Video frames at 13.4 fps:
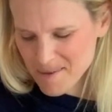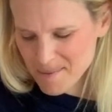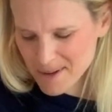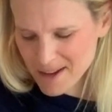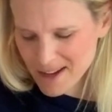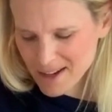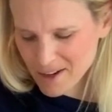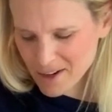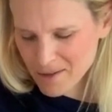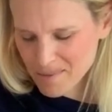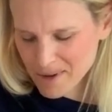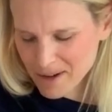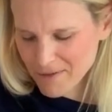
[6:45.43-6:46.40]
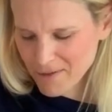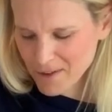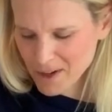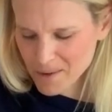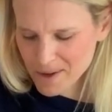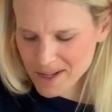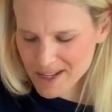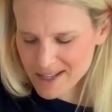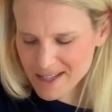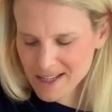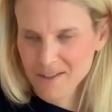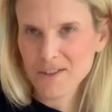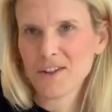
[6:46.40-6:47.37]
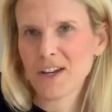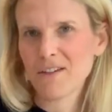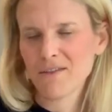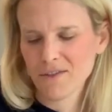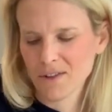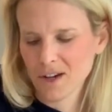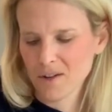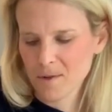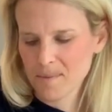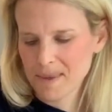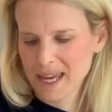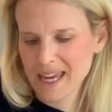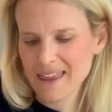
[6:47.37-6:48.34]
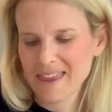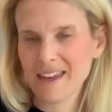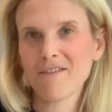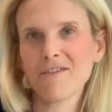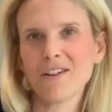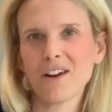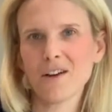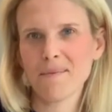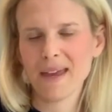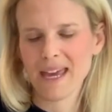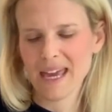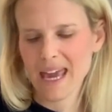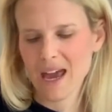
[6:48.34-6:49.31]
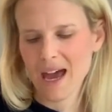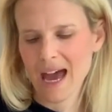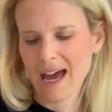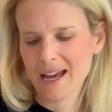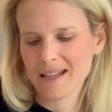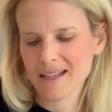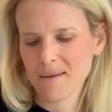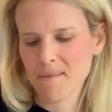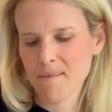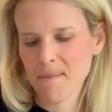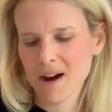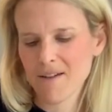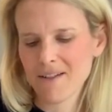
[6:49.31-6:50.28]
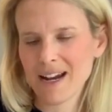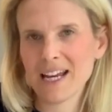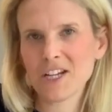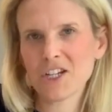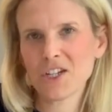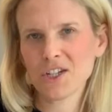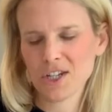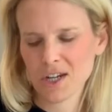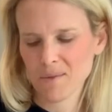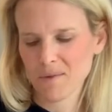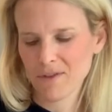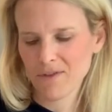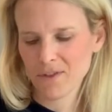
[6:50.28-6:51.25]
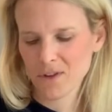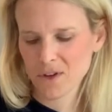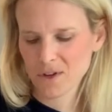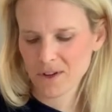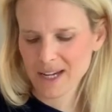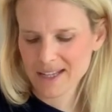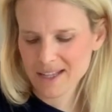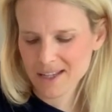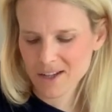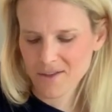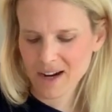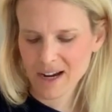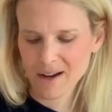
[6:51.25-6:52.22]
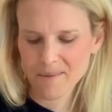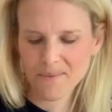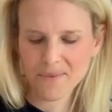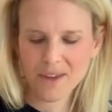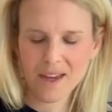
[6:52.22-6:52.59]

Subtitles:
but a lot of my followers, if you don't follow me, then follow me at My Relationship with Food on Instagram.